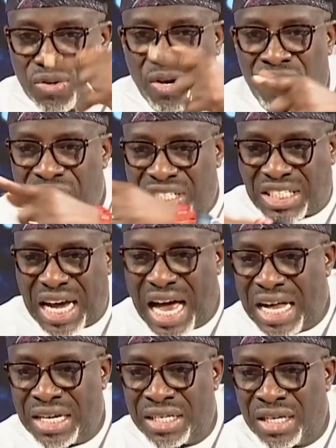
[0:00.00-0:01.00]
of a
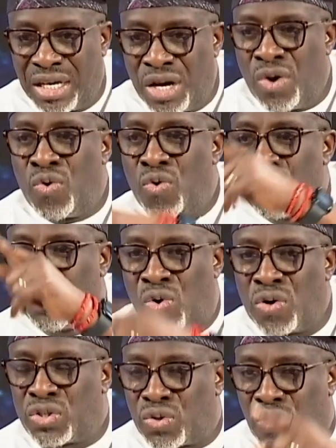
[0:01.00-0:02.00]
child who
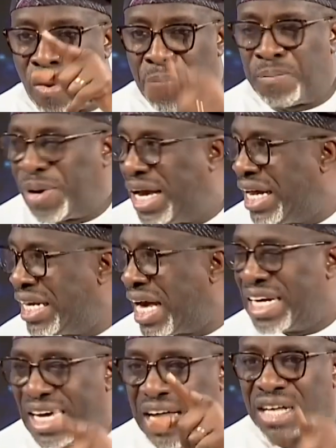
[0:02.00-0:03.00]
goes to complain
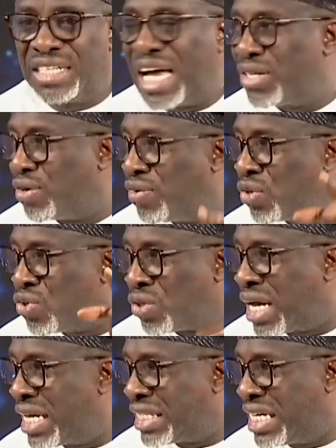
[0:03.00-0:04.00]
that the elders of the
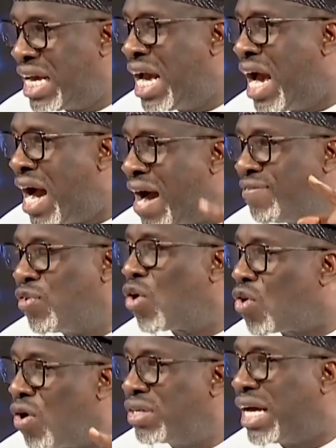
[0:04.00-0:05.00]
society have not
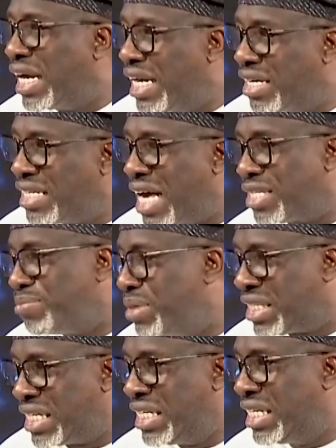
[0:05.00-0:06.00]
called an elders
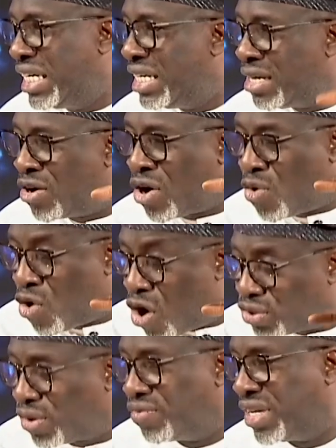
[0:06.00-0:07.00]
meeting in the
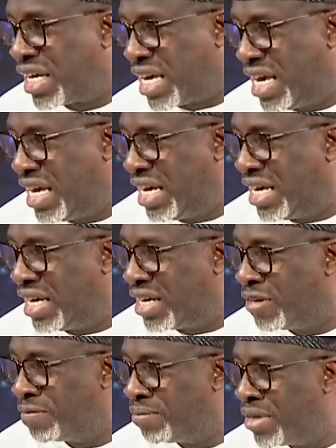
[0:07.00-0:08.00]
court of the
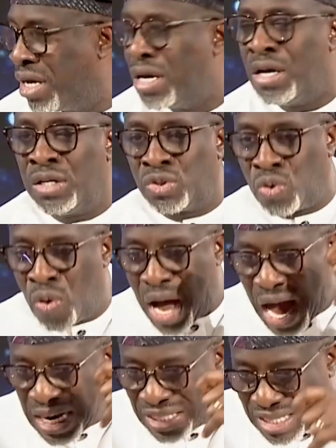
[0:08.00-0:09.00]
king to
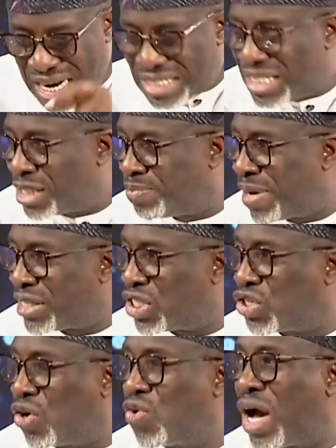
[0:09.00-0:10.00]
address his
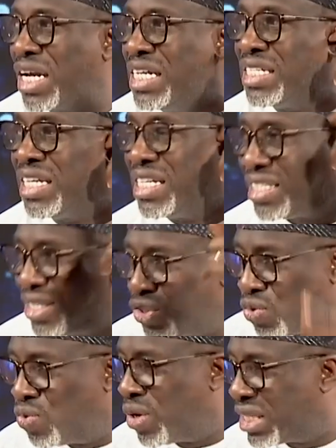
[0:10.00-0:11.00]
petition or at least listen
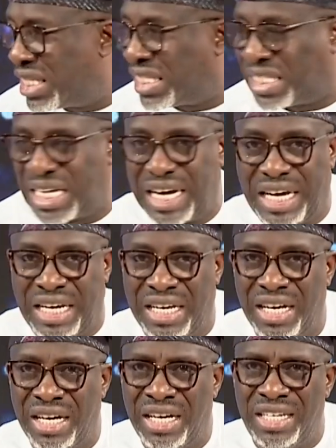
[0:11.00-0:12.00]
to what he's saying.
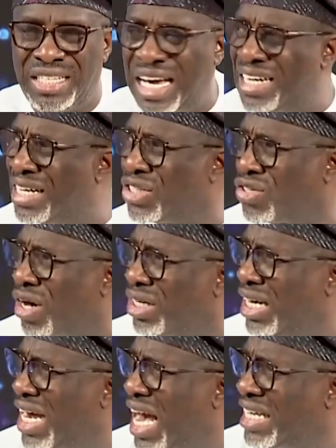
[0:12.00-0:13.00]
Then they
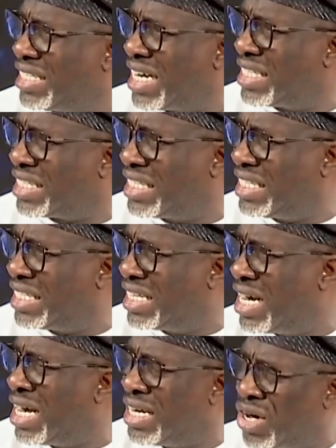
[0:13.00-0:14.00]
suddenly address it,
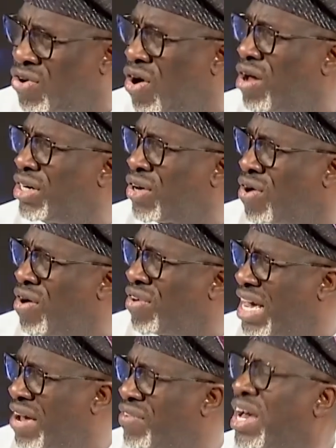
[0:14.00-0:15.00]
they call the
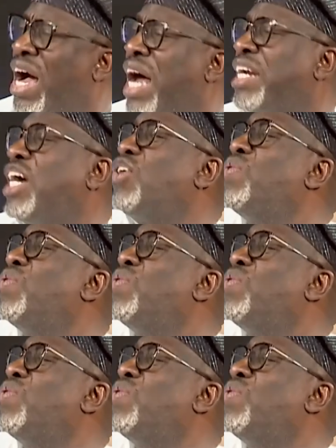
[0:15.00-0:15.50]
conclave, and then you